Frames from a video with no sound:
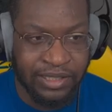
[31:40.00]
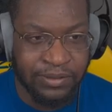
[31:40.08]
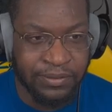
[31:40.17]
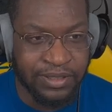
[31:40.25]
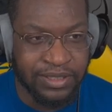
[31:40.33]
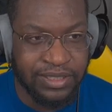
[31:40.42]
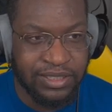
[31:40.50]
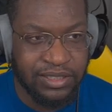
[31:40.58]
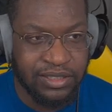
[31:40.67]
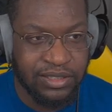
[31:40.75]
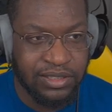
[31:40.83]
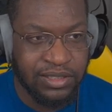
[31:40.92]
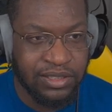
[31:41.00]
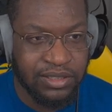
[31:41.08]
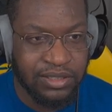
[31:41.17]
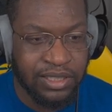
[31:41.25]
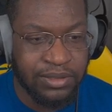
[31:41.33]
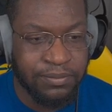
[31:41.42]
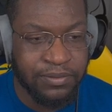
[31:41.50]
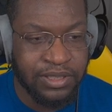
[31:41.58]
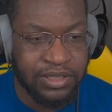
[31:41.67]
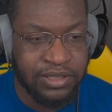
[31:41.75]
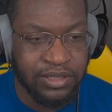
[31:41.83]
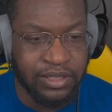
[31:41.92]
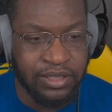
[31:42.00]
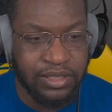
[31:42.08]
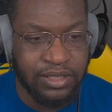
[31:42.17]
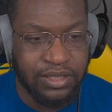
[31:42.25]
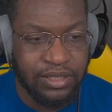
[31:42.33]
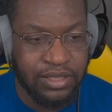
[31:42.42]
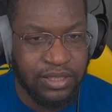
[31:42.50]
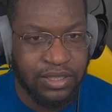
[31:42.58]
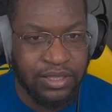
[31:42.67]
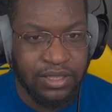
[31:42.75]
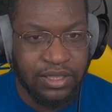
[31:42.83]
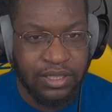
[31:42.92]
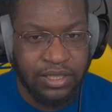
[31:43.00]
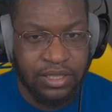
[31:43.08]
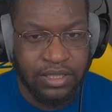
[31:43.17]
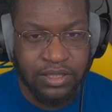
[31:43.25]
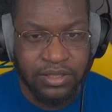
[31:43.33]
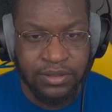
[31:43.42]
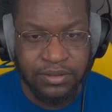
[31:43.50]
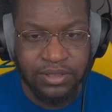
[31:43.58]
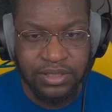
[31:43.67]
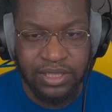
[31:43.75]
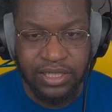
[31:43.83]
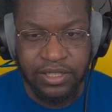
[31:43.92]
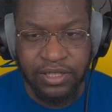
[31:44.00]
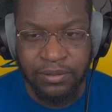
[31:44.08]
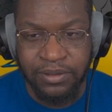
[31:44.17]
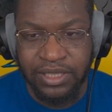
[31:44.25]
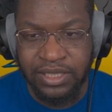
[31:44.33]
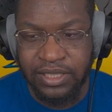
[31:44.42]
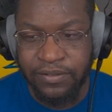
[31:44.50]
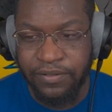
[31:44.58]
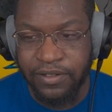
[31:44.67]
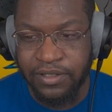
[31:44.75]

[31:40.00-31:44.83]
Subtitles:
afterwards. So that's pretty good. I think I'm going to take her, I'm going to give